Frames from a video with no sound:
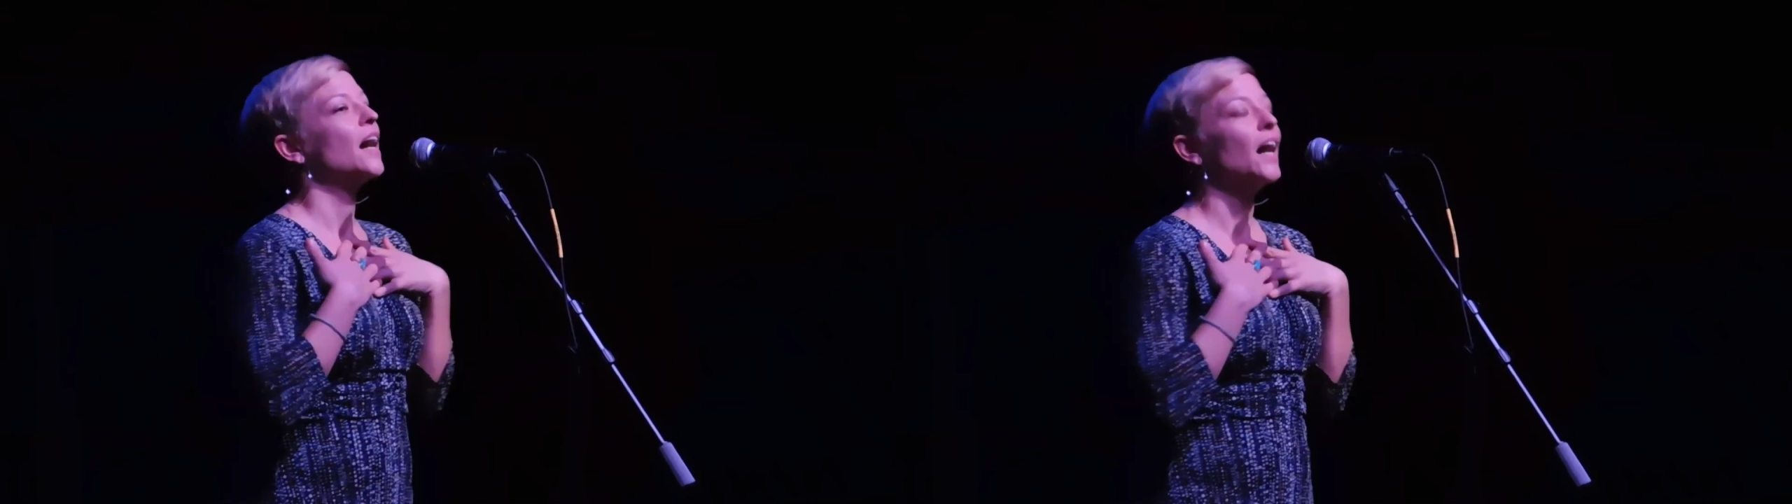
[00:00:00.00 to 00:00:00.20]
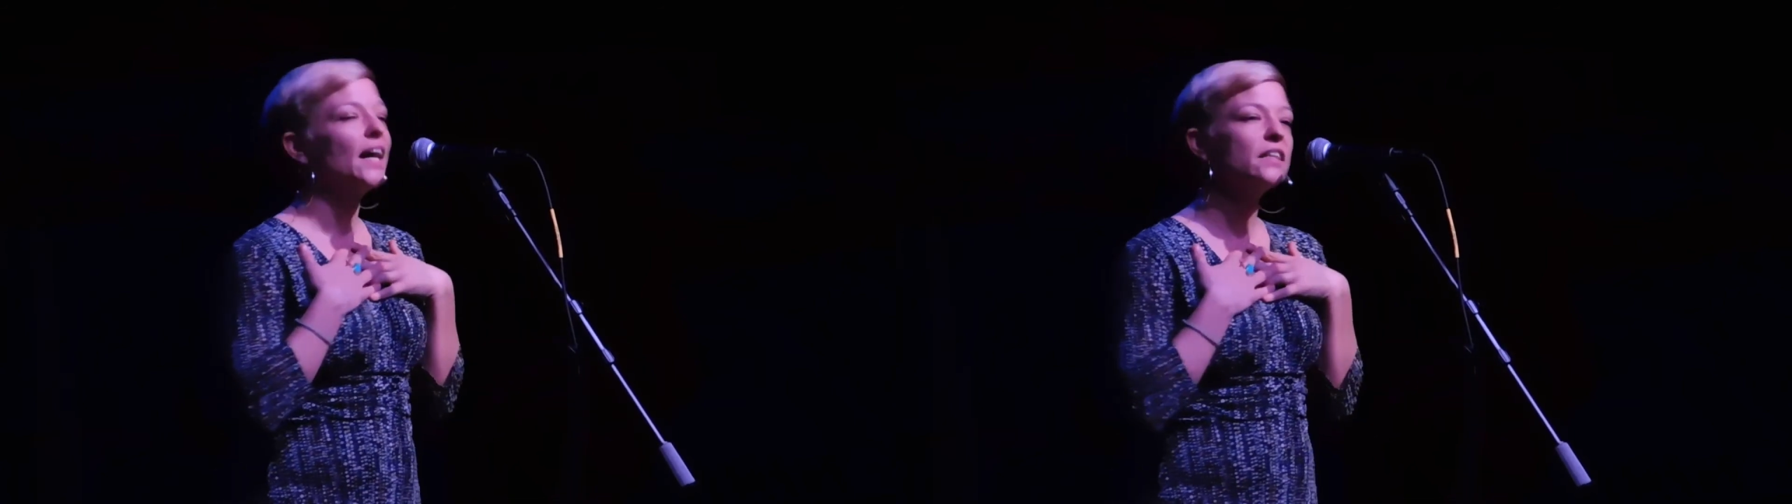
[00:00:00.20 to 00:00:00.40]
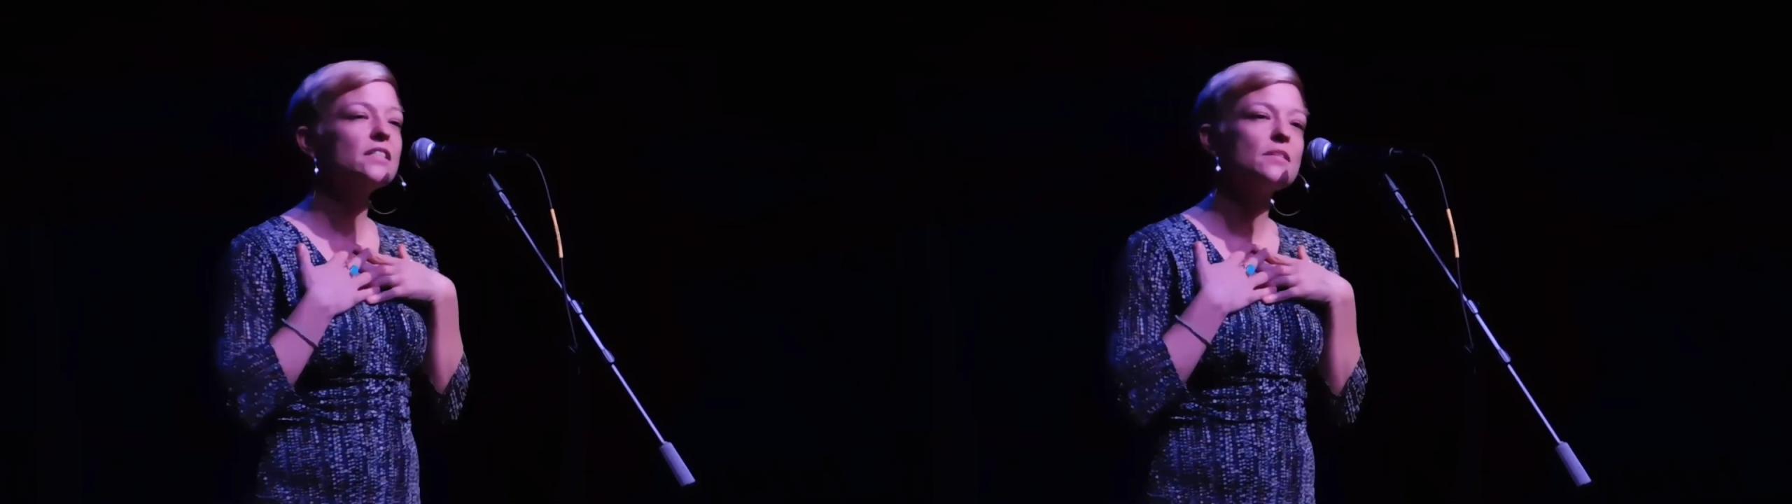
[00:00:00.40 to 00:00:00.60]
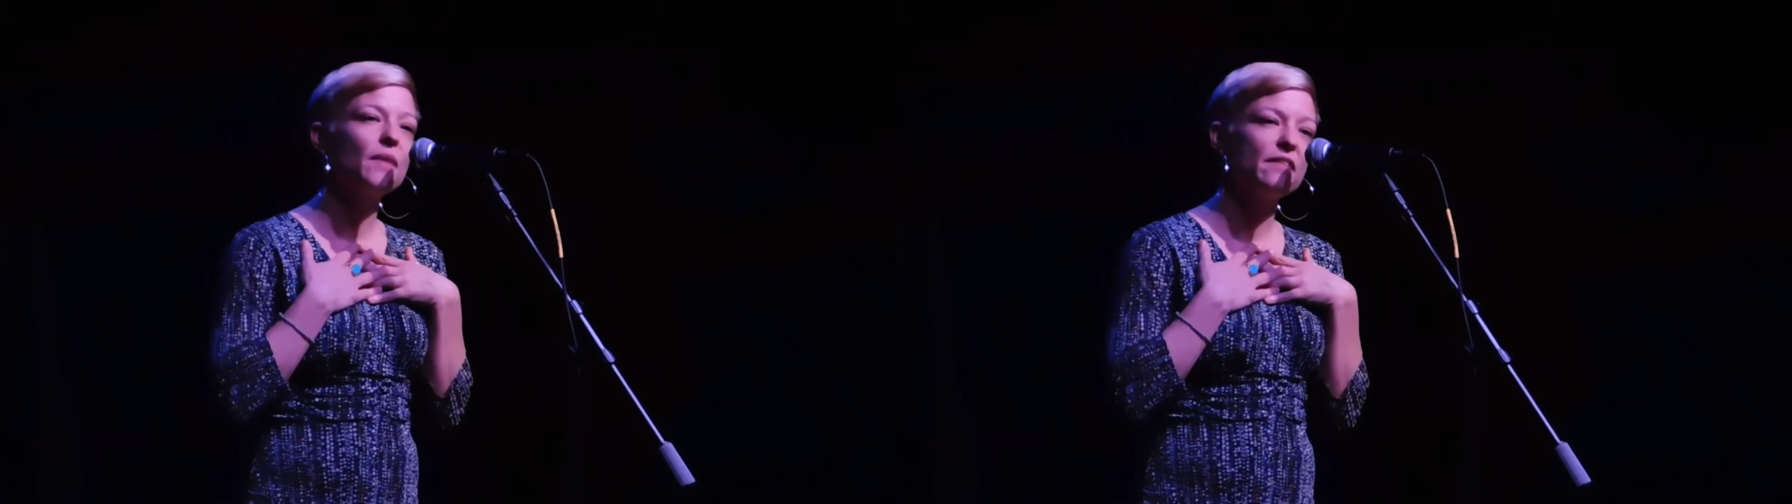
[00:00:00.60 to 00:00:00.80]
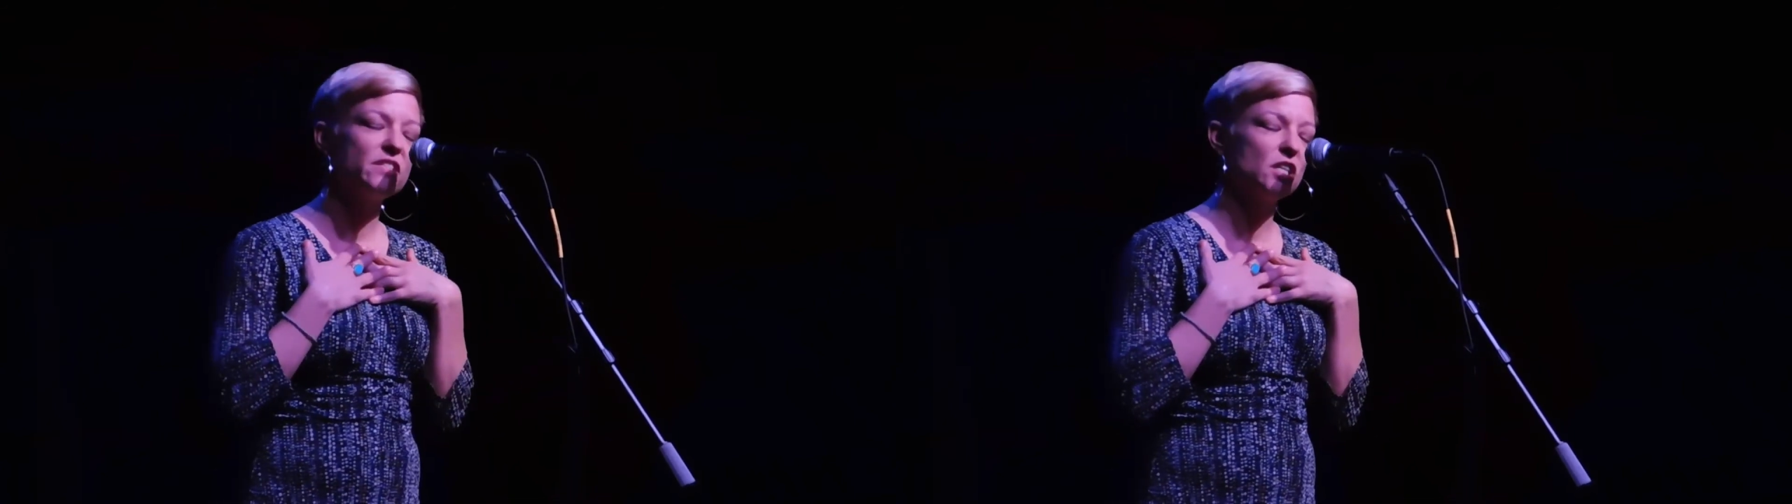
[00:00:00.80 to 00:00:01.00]
I looked at
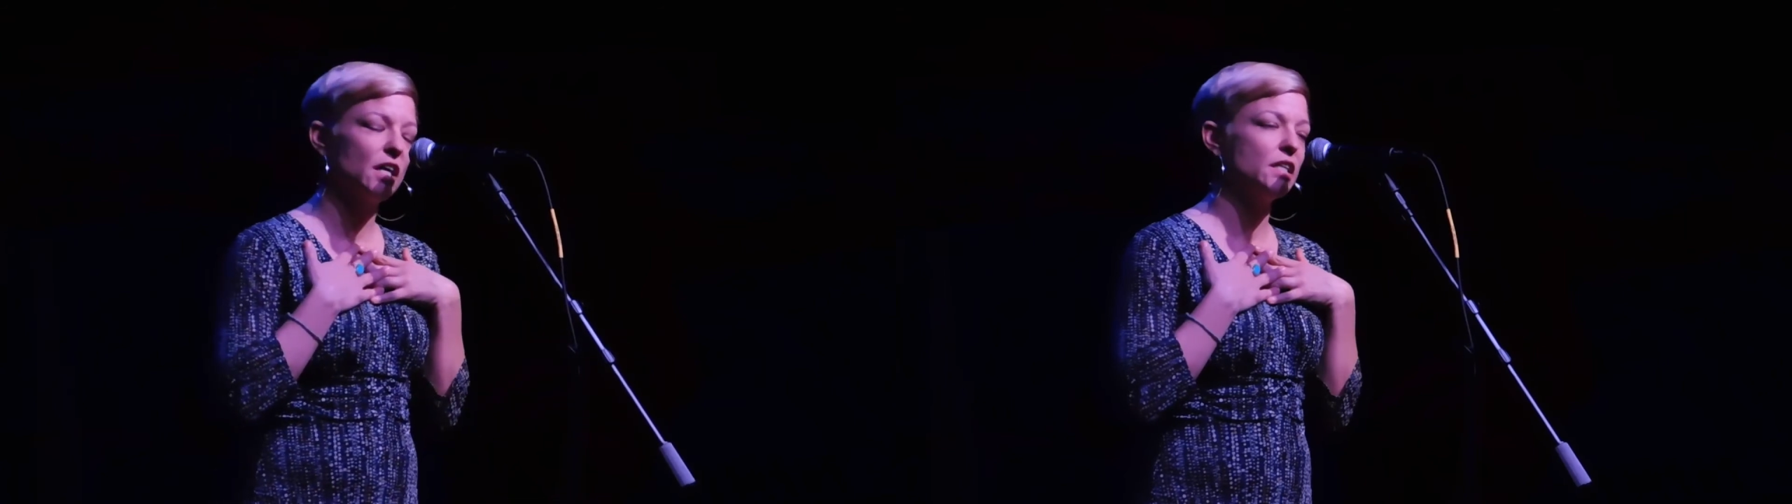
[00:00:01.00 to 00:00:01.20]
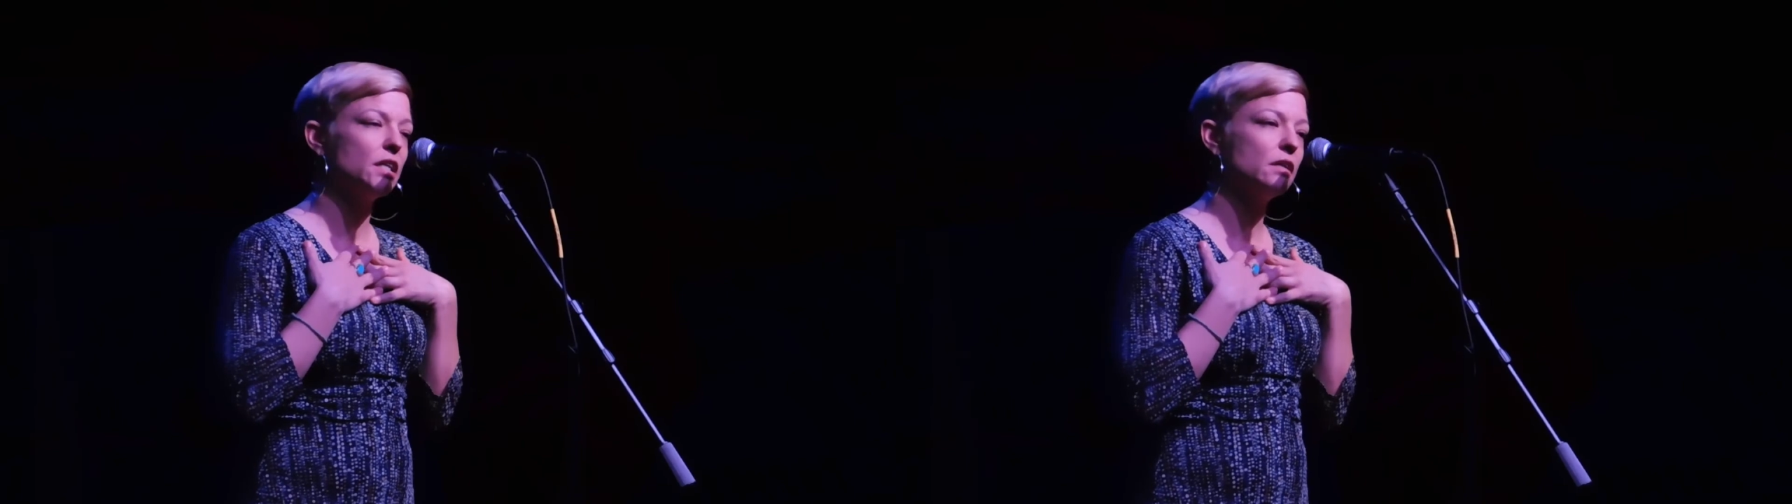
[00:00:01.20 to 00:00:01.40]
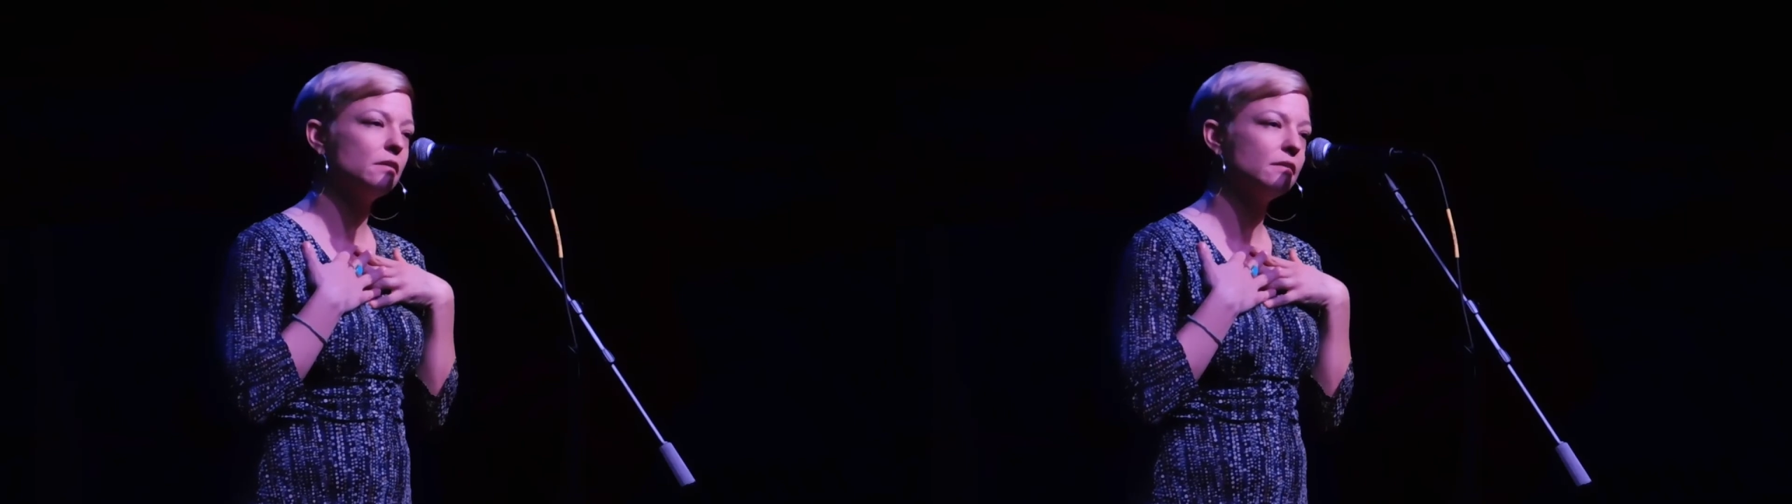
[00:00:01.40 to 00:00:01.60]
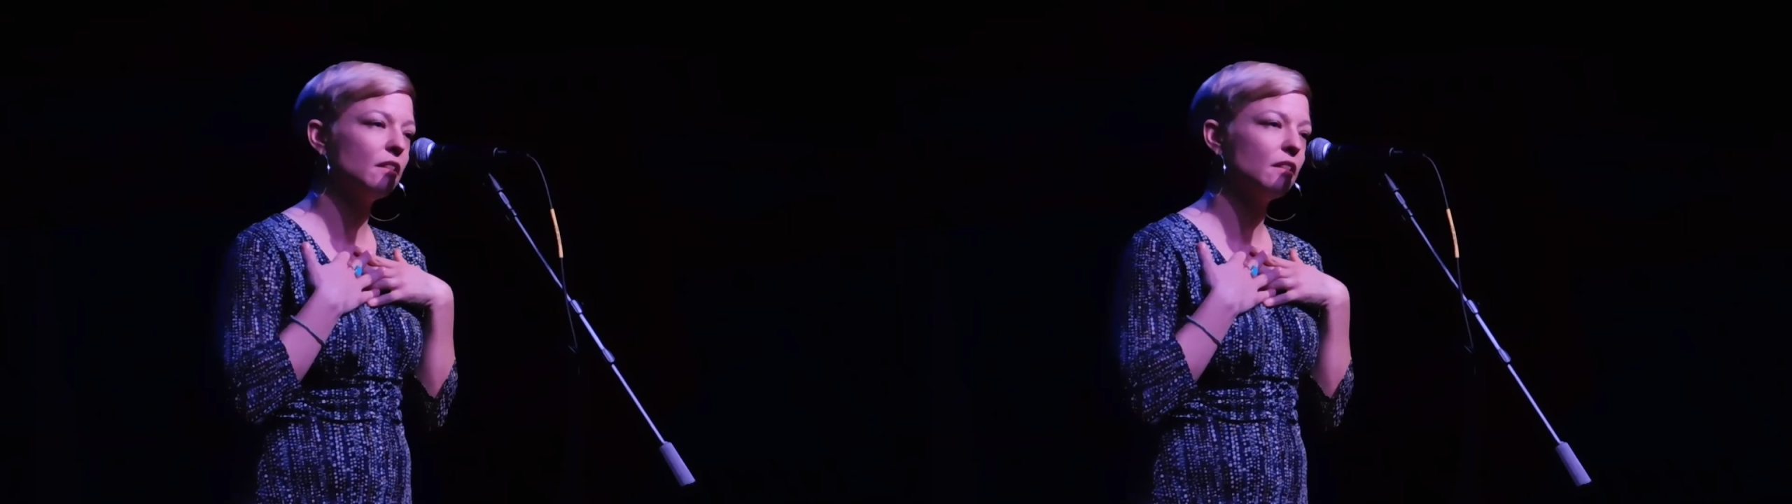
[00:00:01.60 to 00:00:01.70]
my vagina